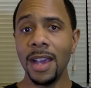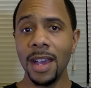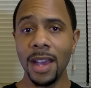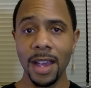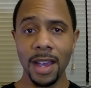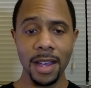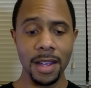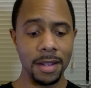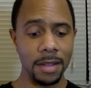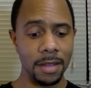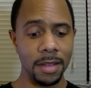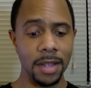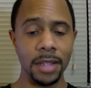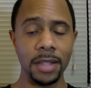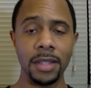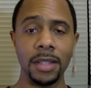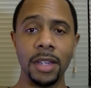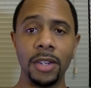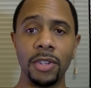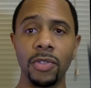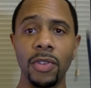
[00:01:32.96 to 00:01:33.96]
And this
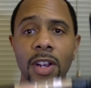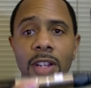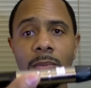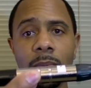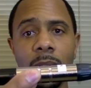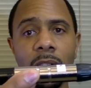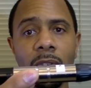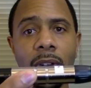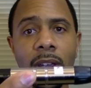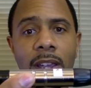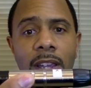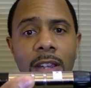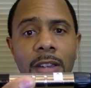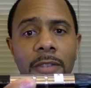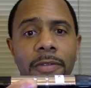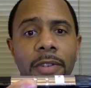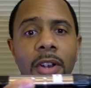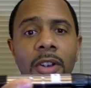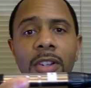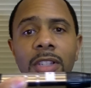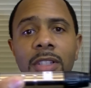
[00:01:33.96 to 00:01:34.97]
is the transmitter right here,
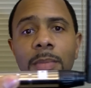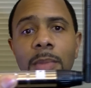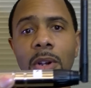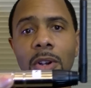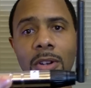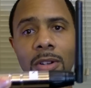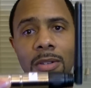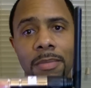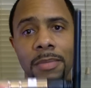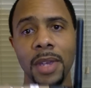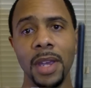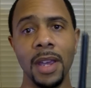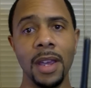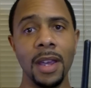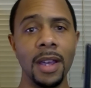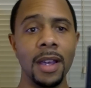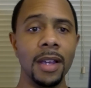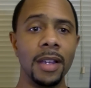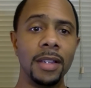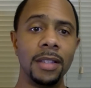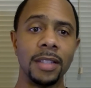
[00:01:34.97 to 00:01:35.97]
very small.
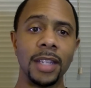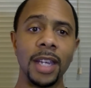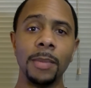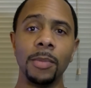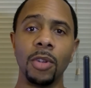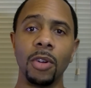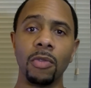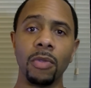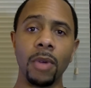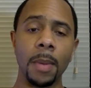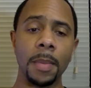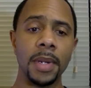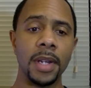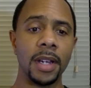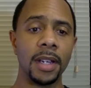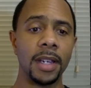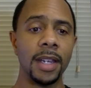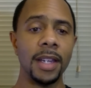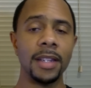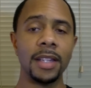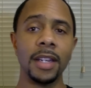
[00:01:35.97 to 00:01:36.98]
Same little rubber
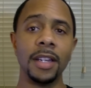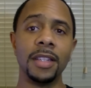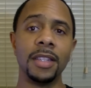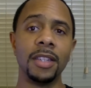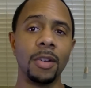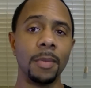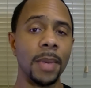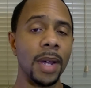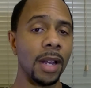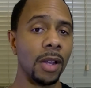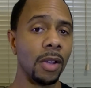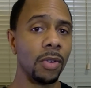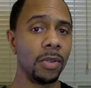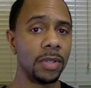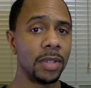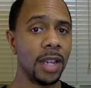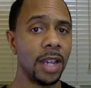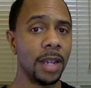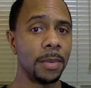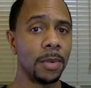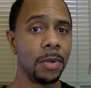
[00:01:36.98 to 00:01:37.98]
ducky antenna sitting on my little
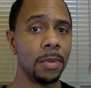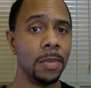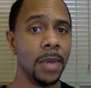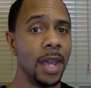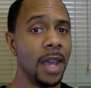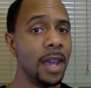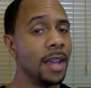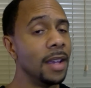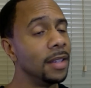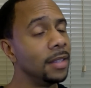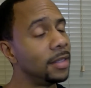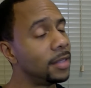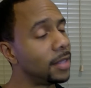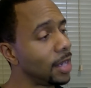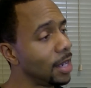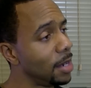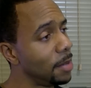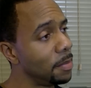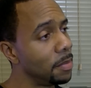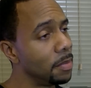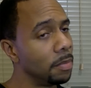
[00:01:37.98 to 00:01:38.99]
table.
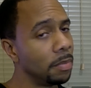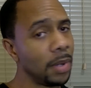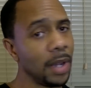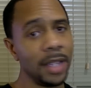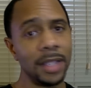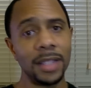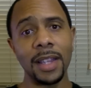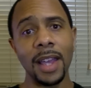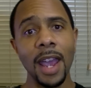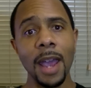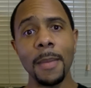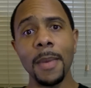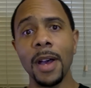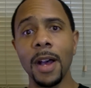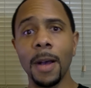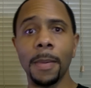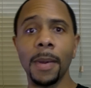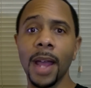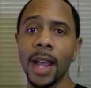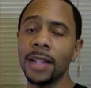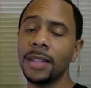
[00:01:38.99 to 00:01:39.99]
Same places I have my
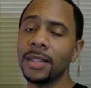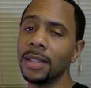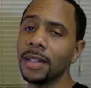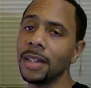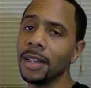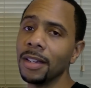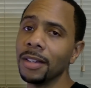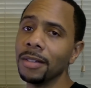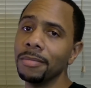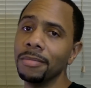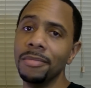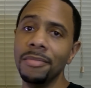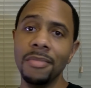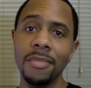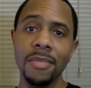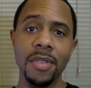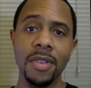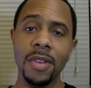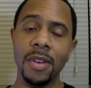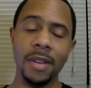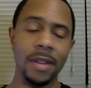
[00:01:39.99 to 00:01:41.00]
uplights in there.
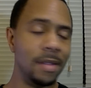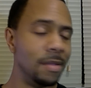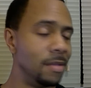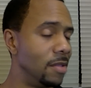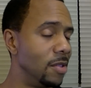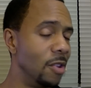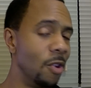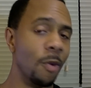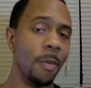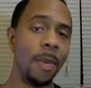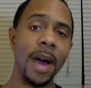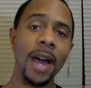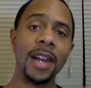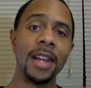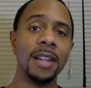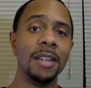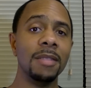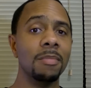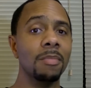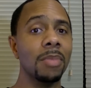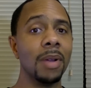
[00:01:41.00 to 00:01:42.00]

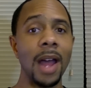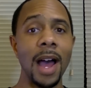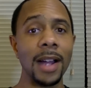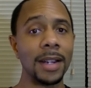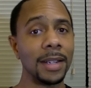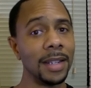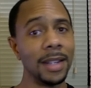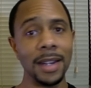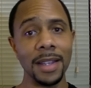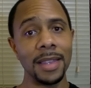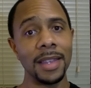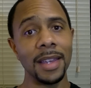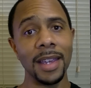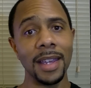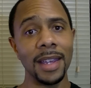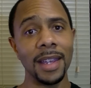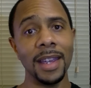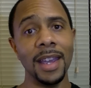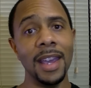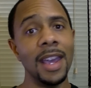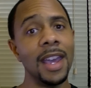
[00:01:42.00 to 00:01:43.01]
Nobody blocked
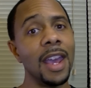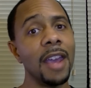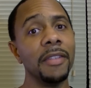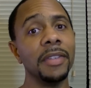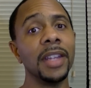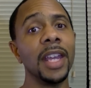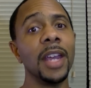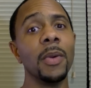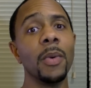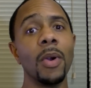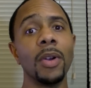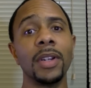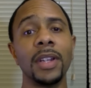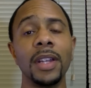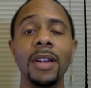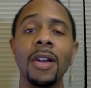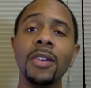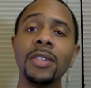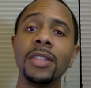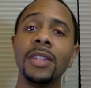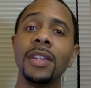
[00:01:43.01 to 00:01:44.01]
anything. Everything worked.
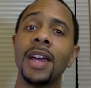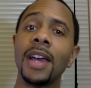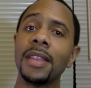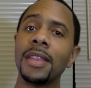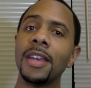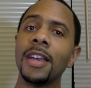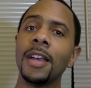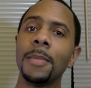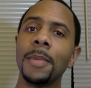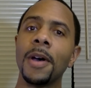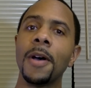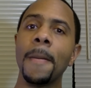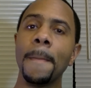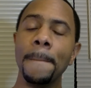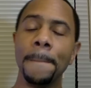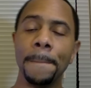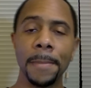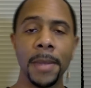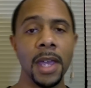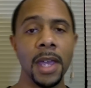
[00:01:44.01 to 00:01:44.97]
And also you gotta think about,